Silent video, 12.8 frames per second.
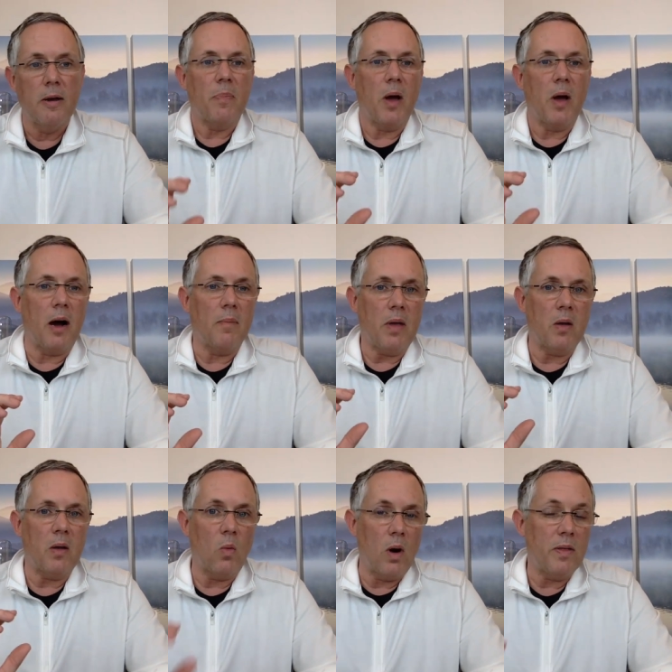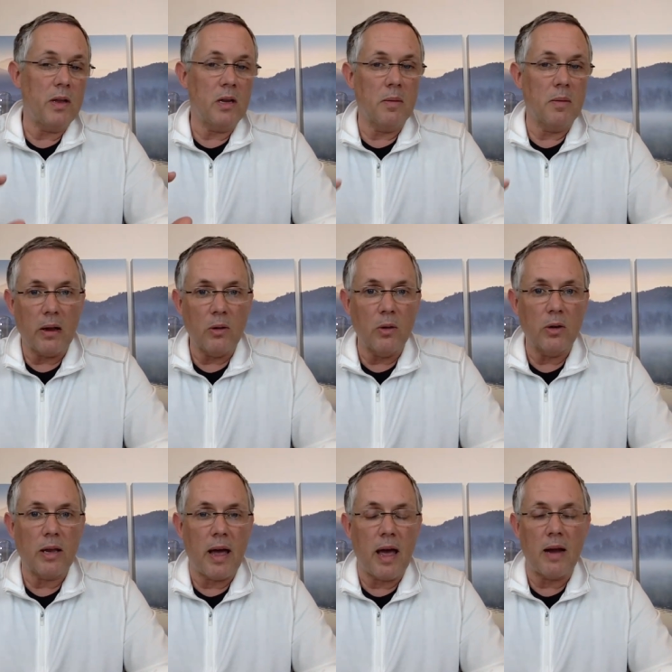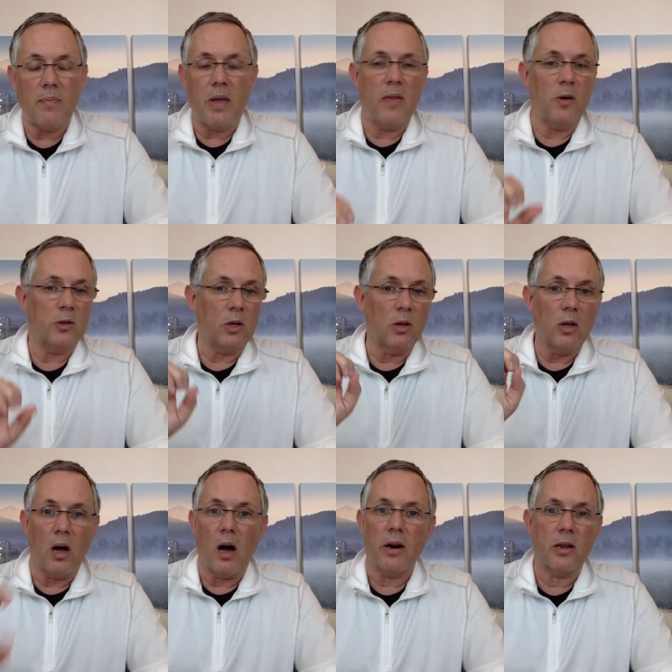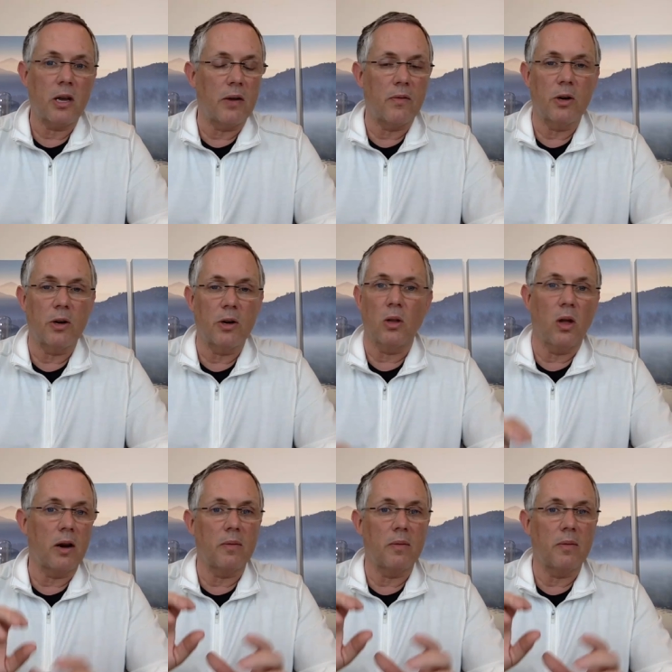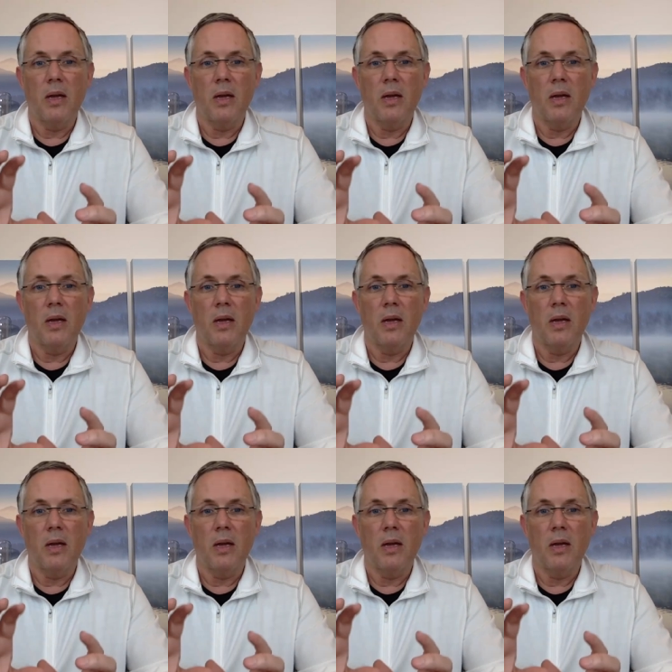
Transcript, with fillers: And one that you might look at, and there's a lot of coverage, a lot of